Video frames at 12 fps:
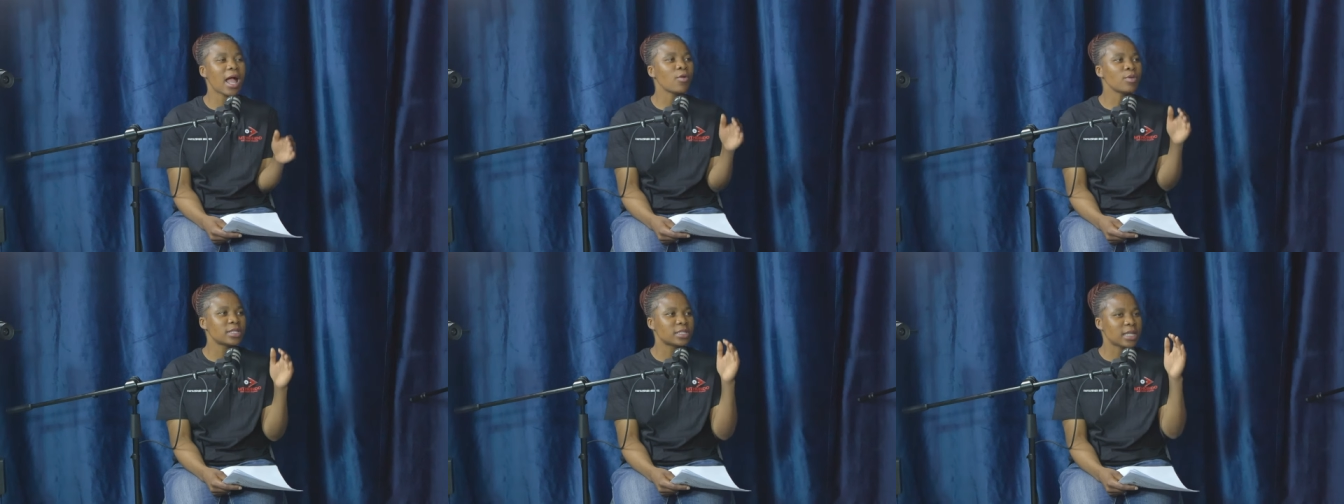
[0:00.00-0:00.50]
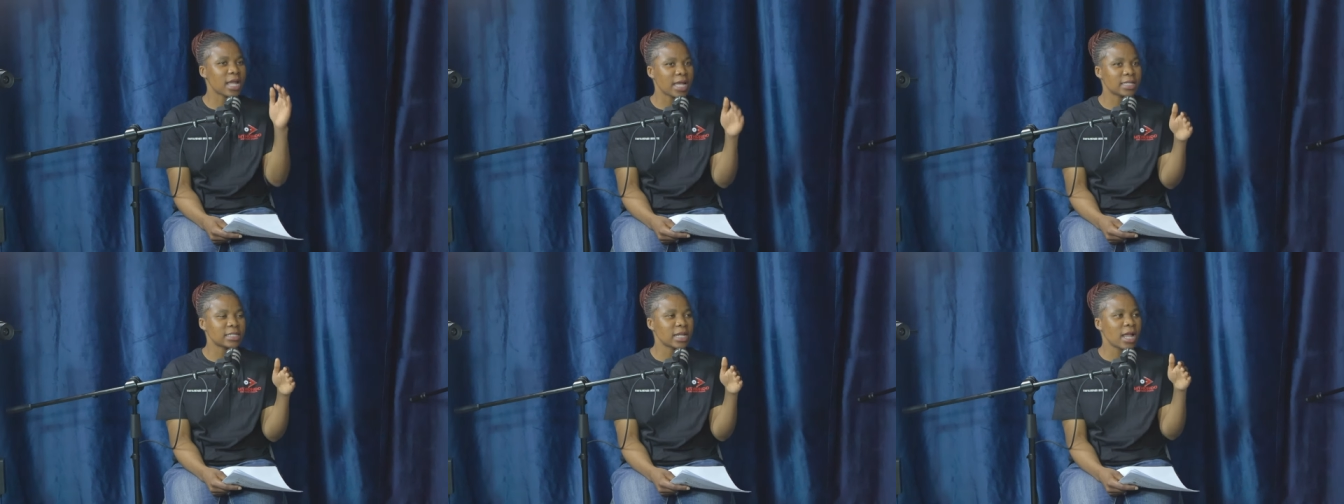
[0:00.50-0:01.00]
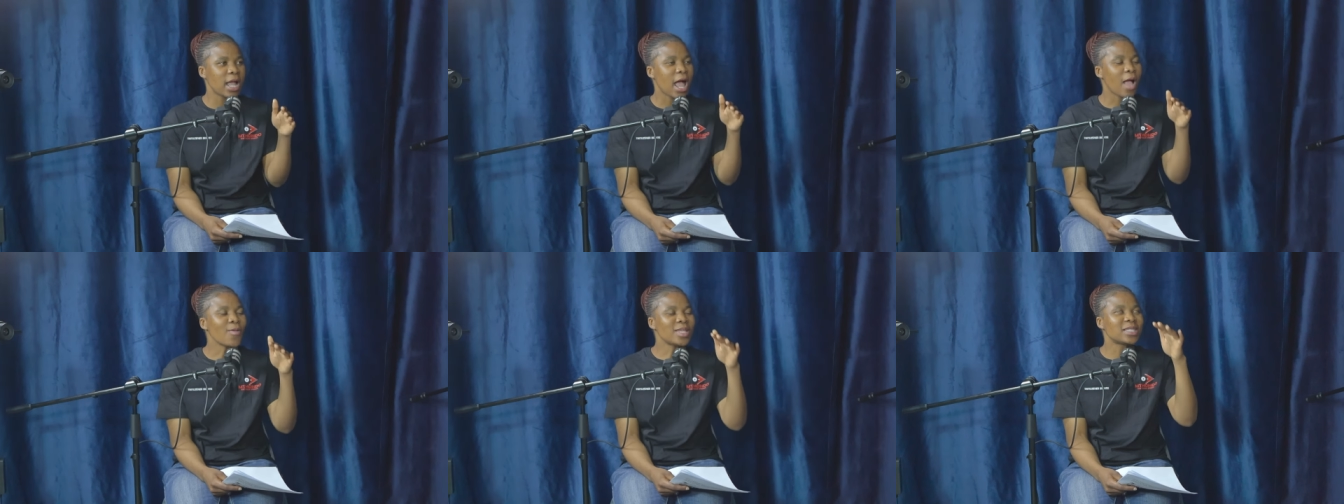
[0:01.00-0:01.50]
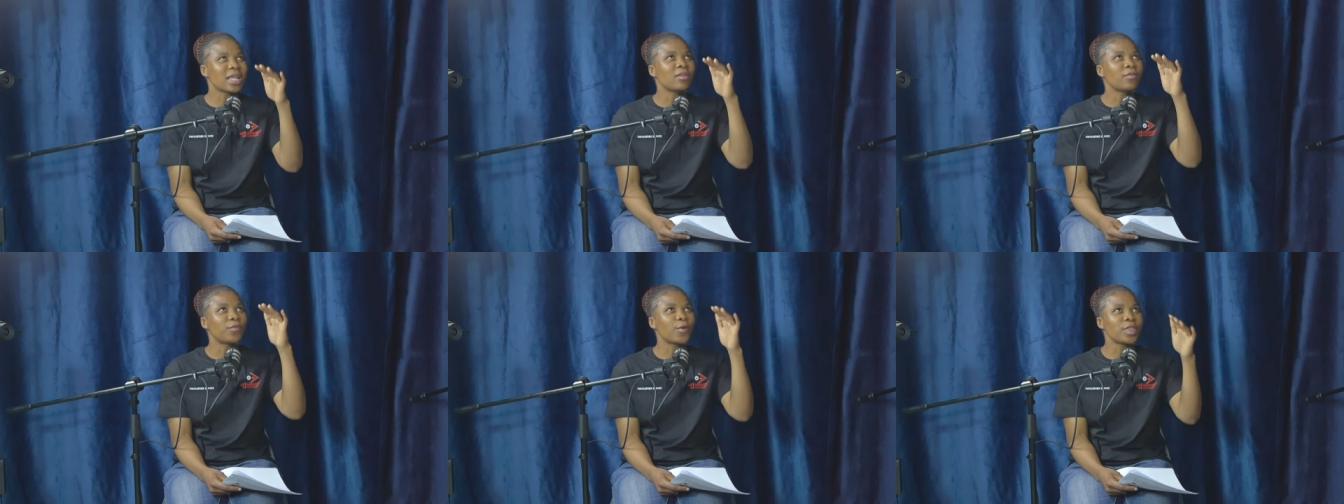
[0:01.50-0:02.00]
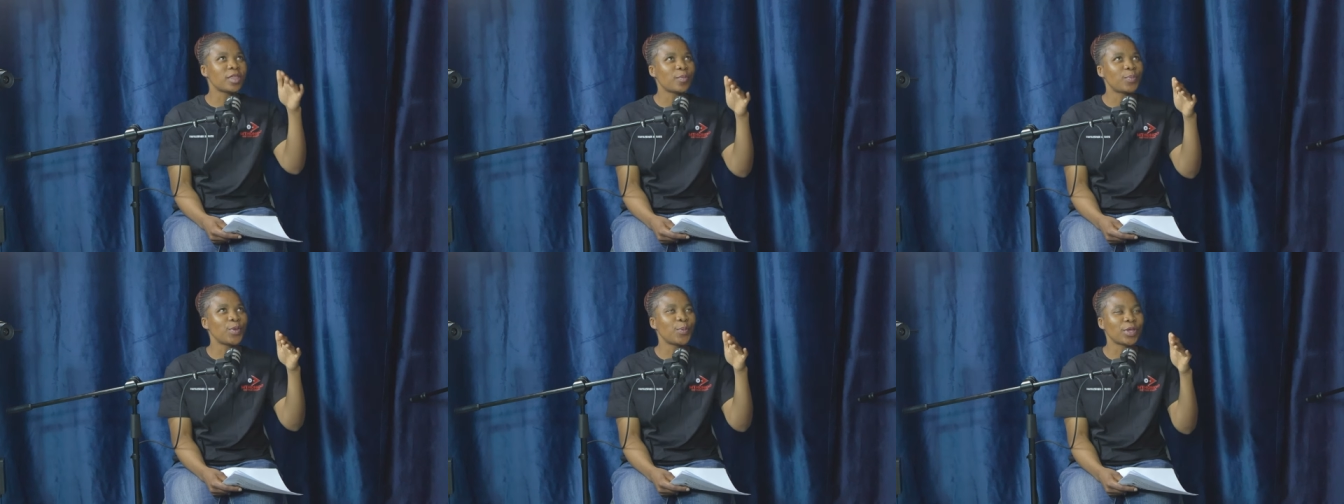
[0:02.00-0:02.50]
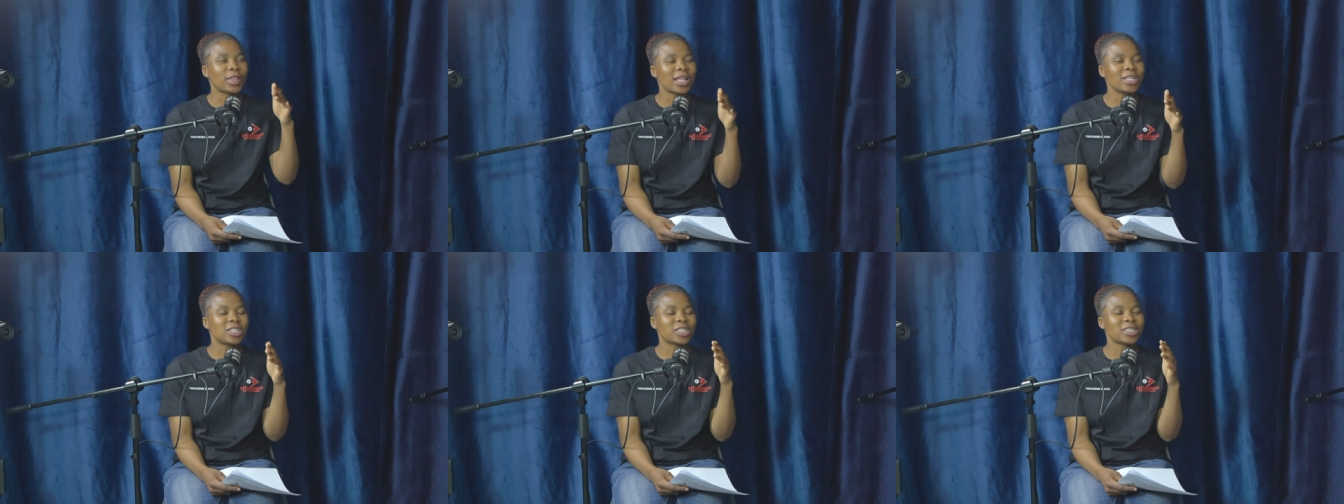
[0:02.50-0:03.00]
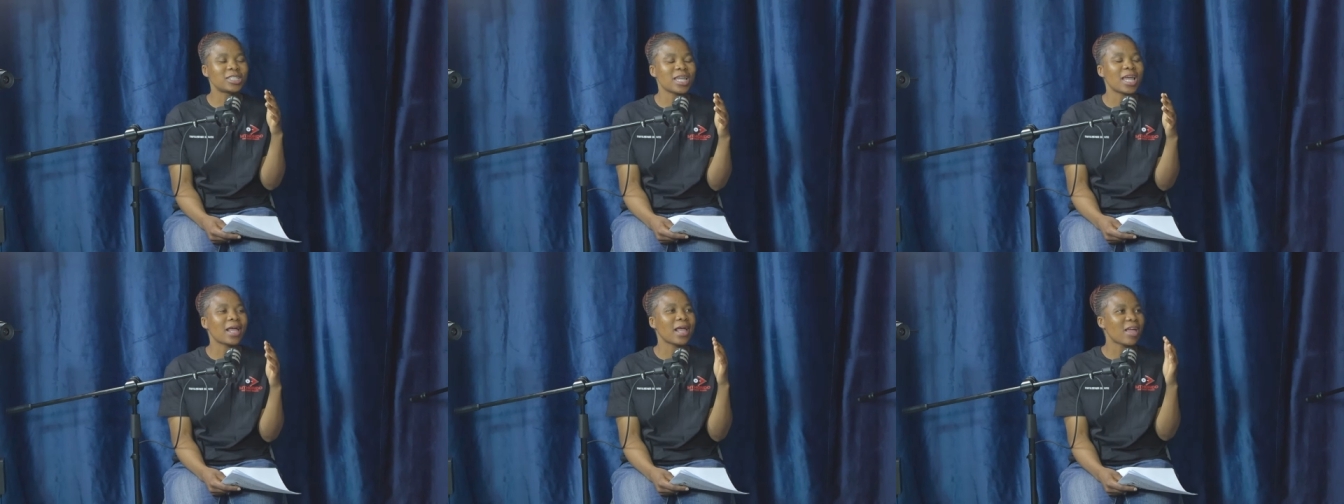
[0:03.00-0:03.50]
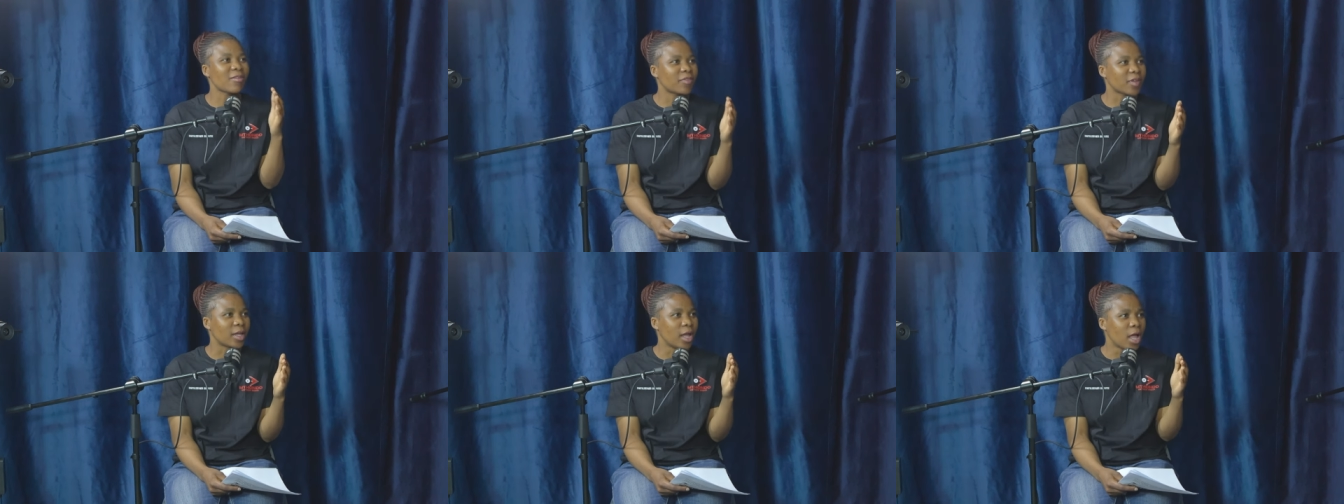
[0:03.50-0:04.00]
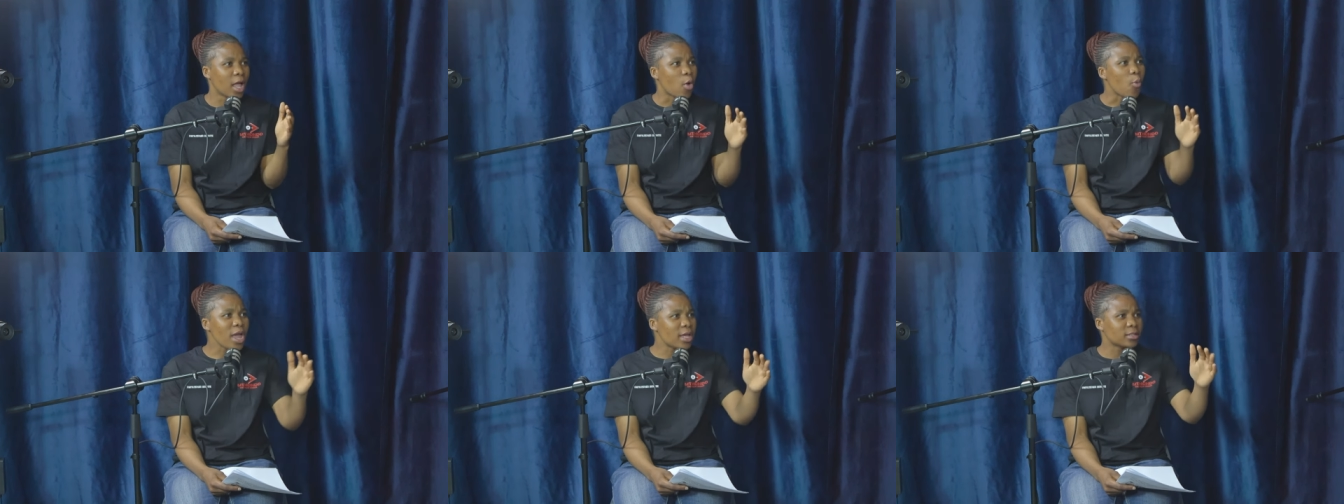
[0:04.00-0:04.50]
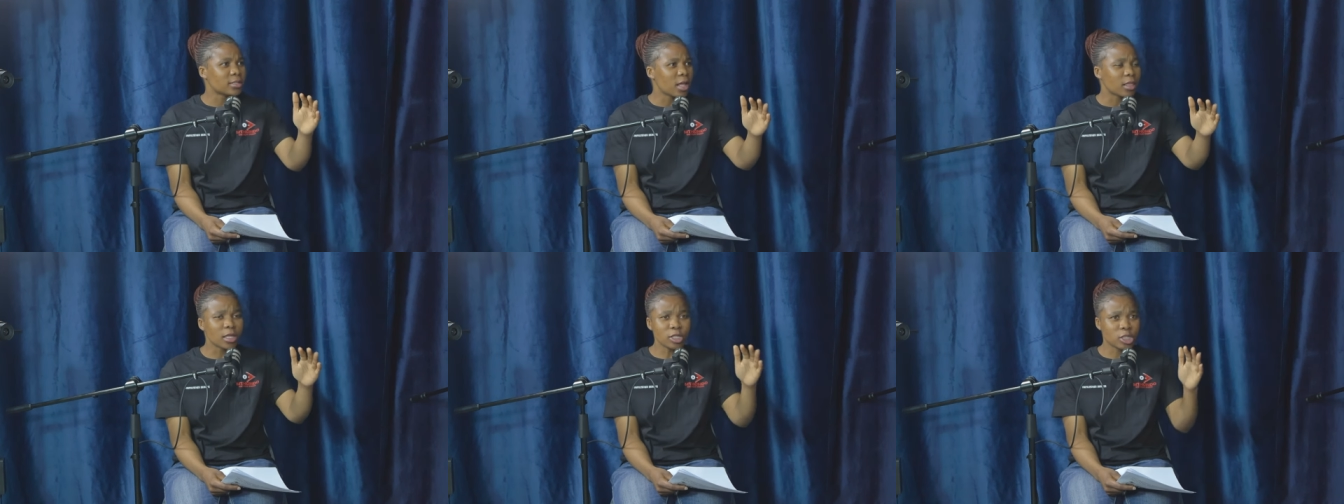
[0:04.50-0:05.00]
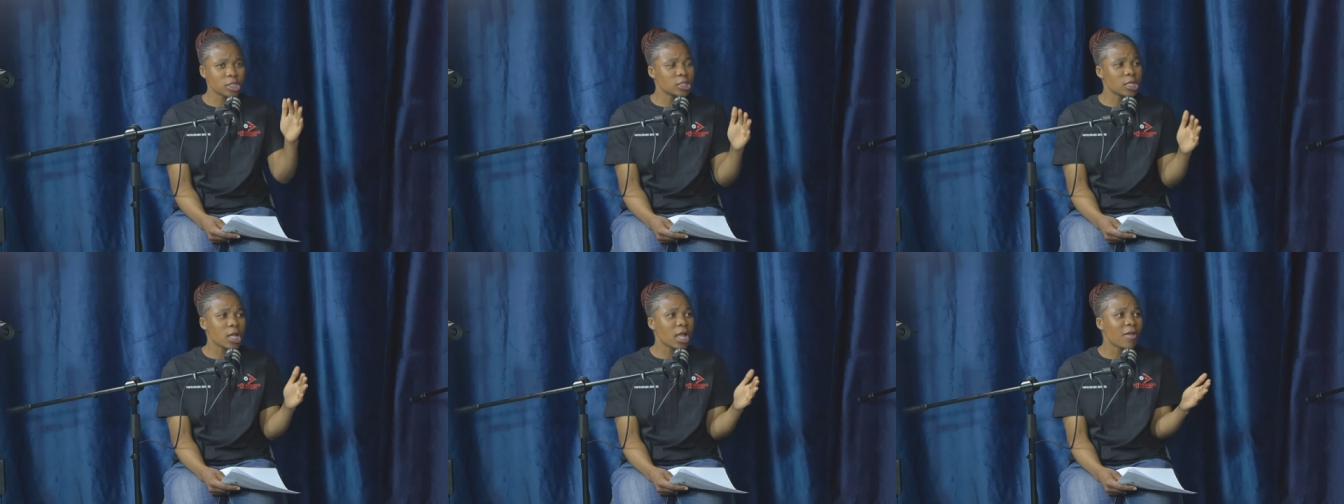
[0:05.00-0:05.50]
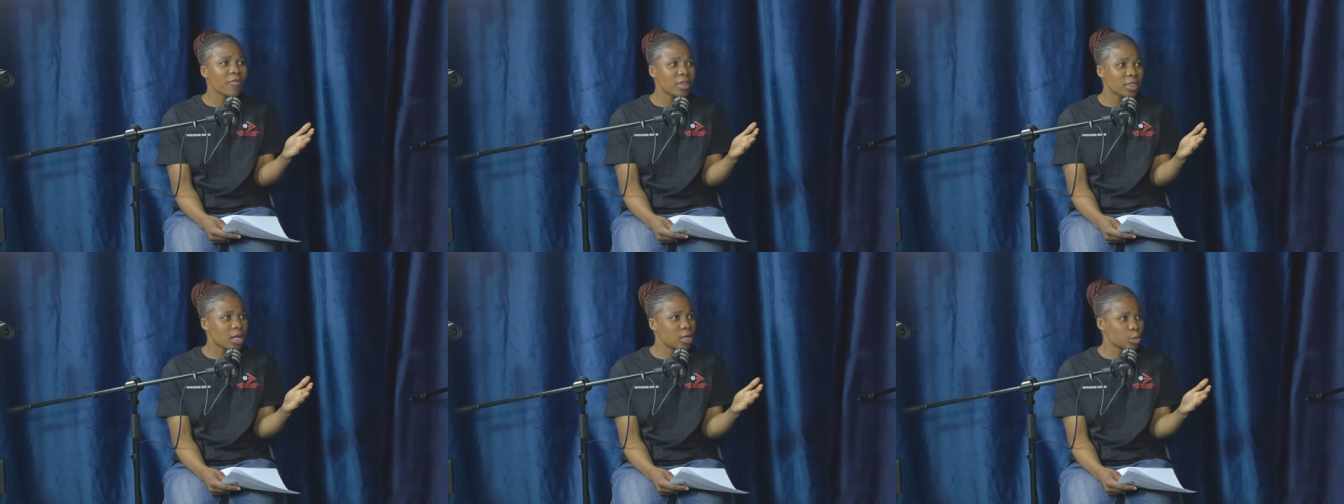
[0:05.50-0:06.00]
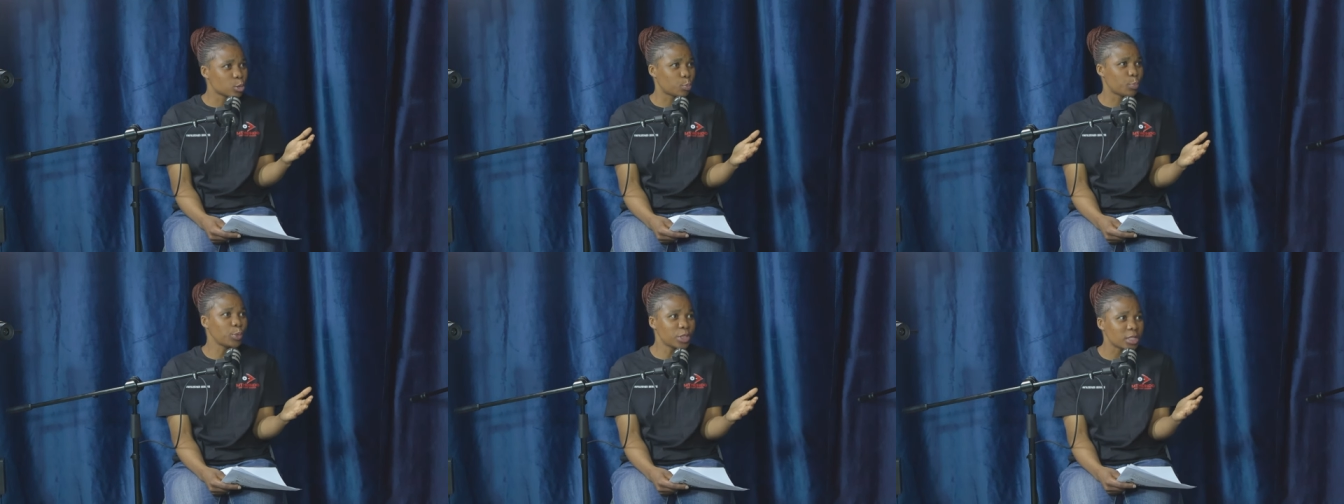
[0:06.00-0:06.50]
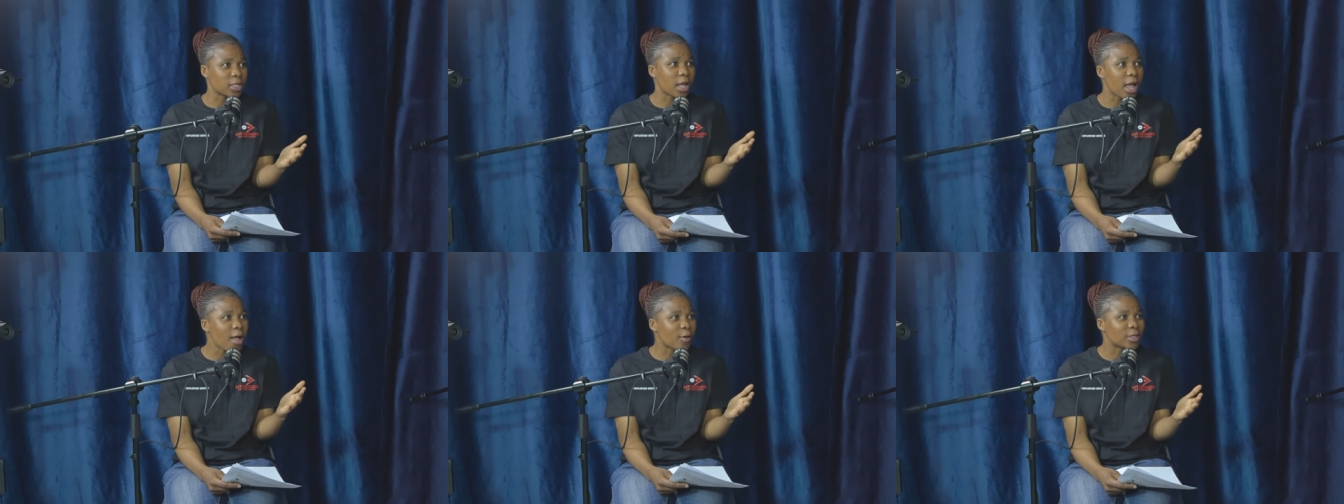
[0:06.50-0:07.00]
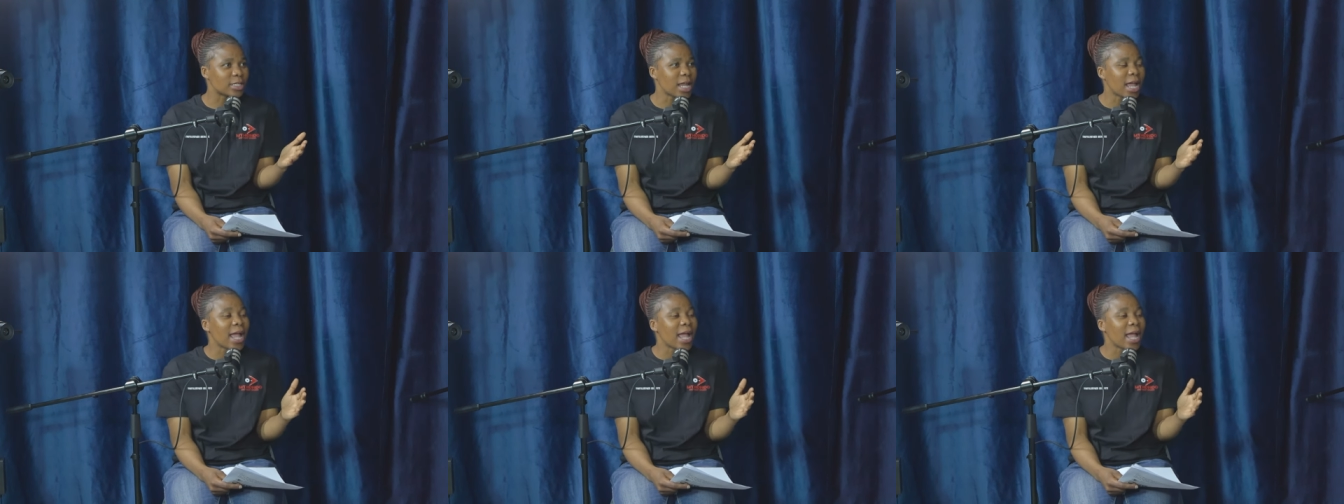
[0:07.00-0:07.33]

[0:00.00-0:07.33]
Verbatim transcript: how is that how is that for the people? That's just a cover. Oh. Wait, that's just a cover that he's putting out.